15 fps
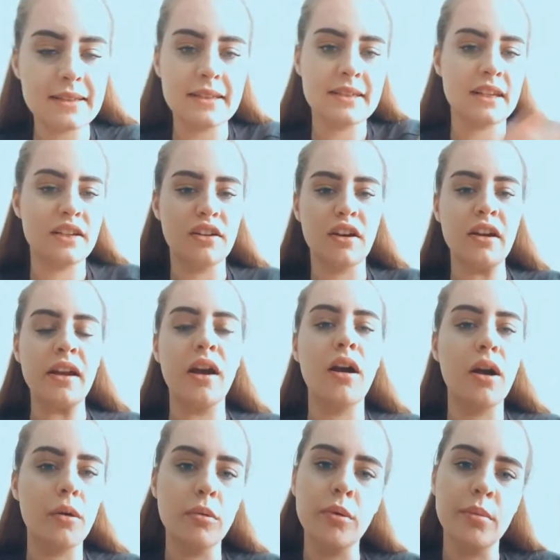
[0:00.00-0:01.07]
As I said earlier,
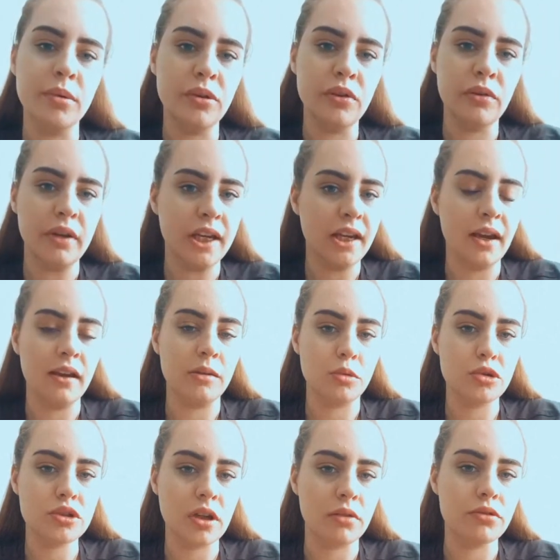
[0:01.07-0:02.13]
I will be doing a
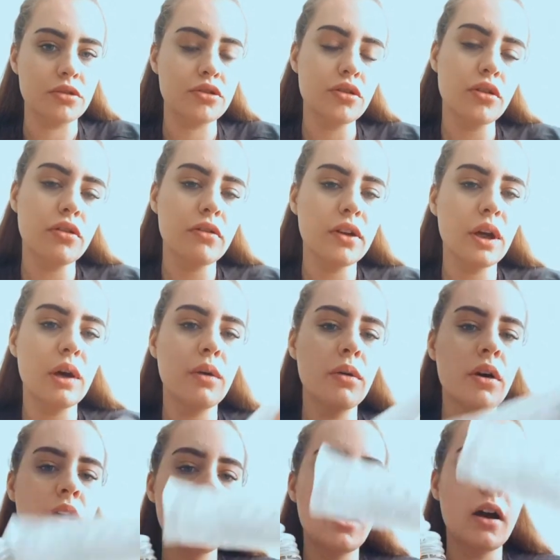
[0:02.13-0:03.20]
washout tutorial,
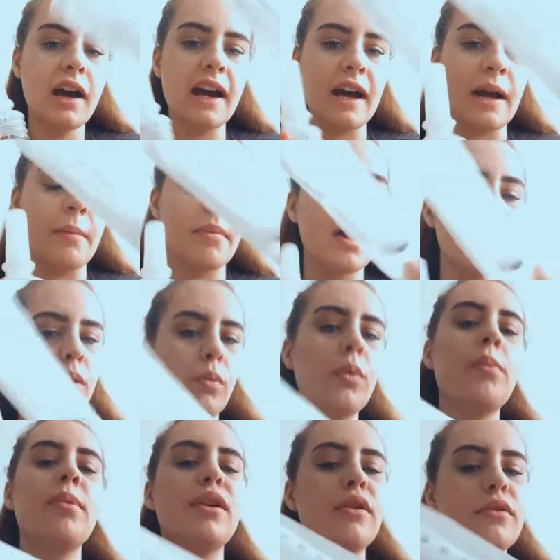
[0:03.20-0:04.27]
and I will
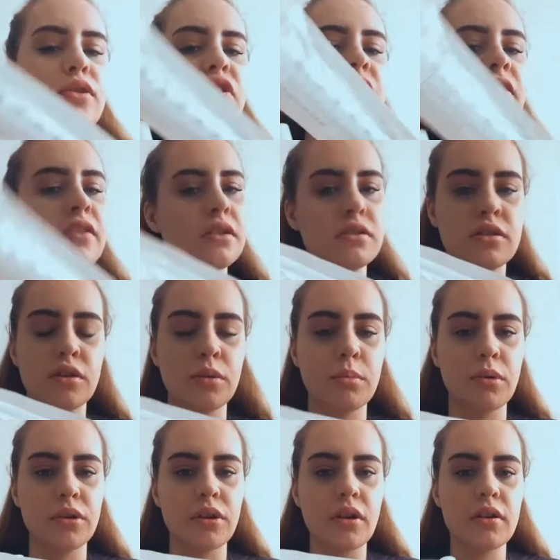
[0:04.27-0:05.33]
be using these two
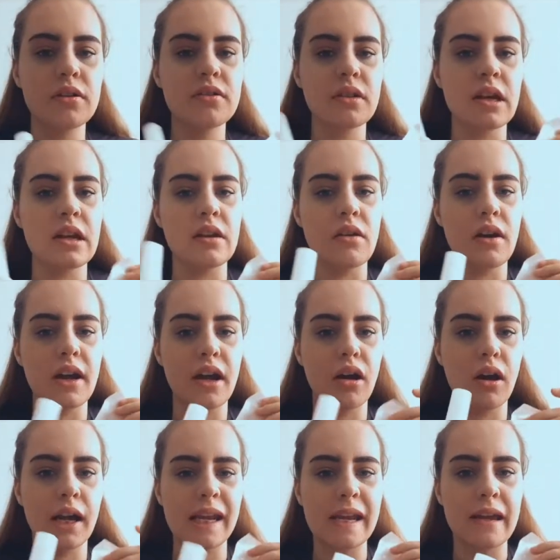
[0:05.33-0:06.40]
products, and I
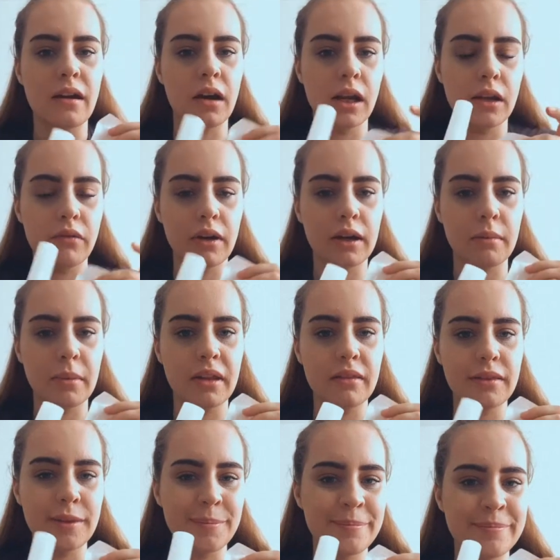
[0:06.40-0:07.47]
highly
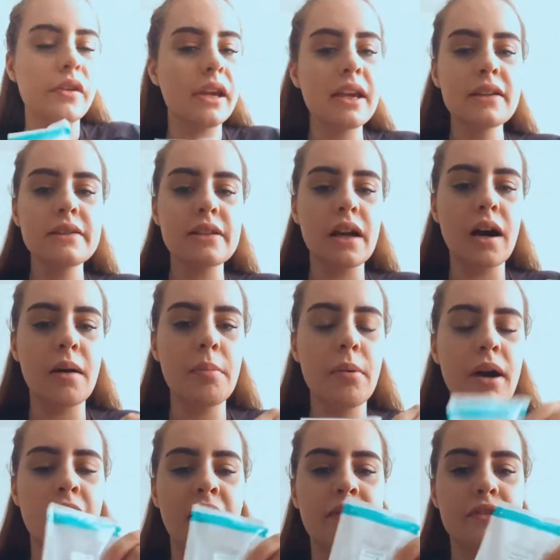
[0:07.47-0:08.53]
recommend them. Next up,
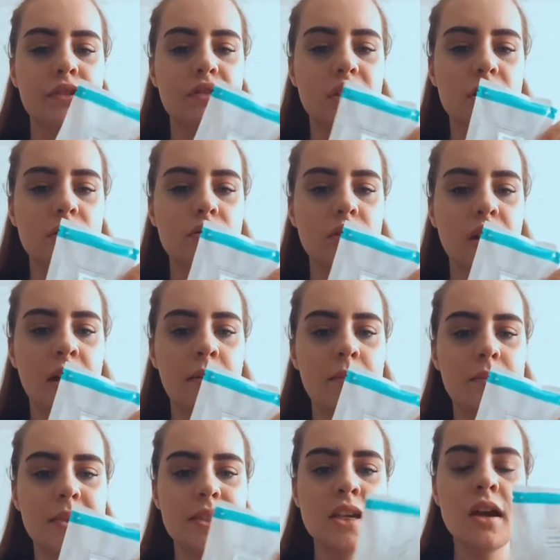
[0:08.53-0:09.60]
I have the
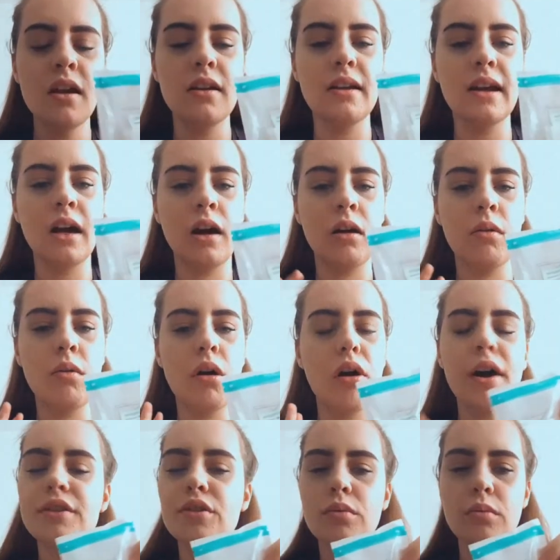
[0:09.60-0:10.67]
G-straps. Now,
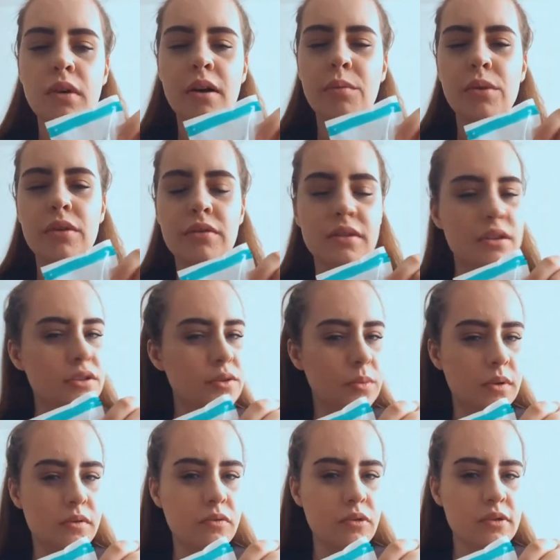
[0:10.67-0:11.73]
I don't wear one of these
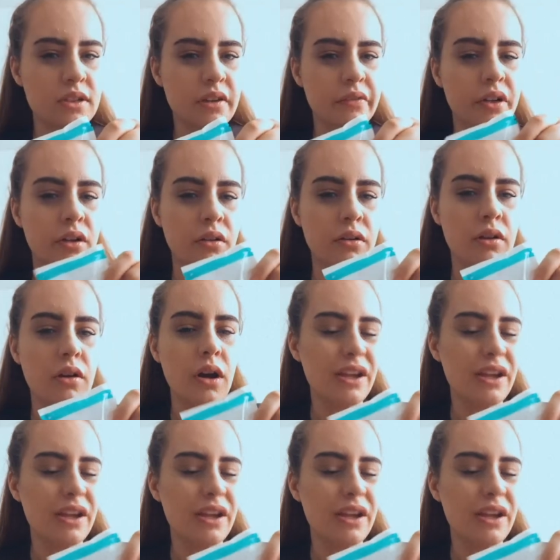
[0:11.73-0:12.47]
24/7.